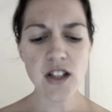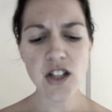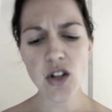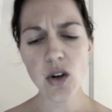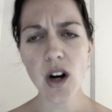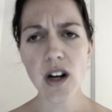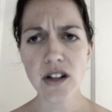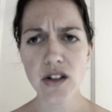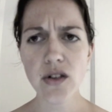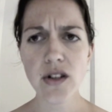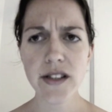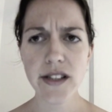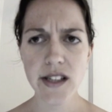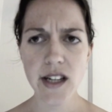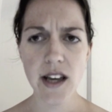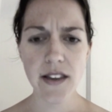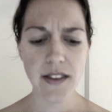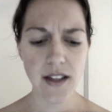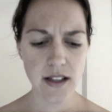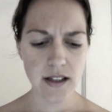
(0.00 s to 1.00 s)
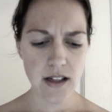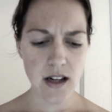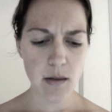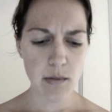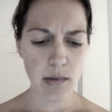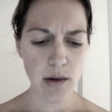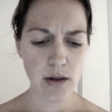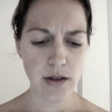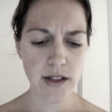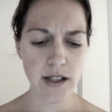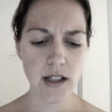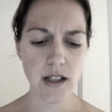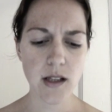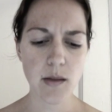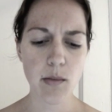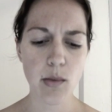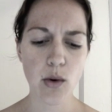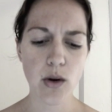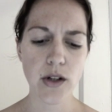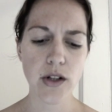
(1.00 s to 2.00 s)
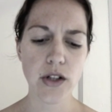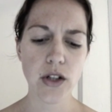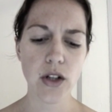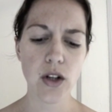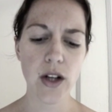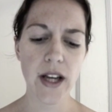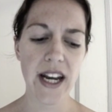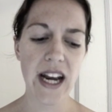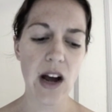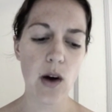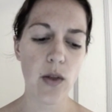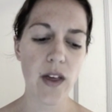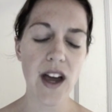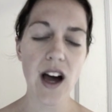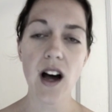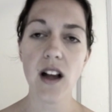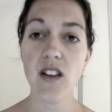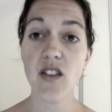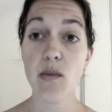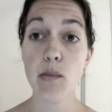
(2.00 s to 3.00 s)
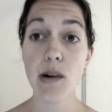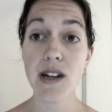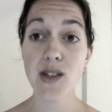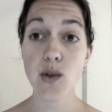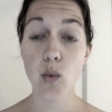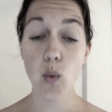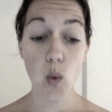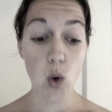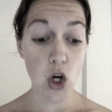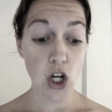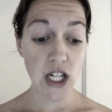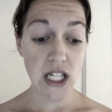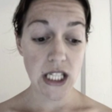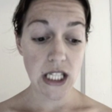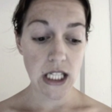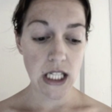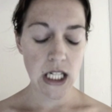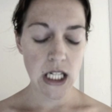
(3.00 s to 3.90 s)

To understand these numbers, it's important to look at how the olive press works.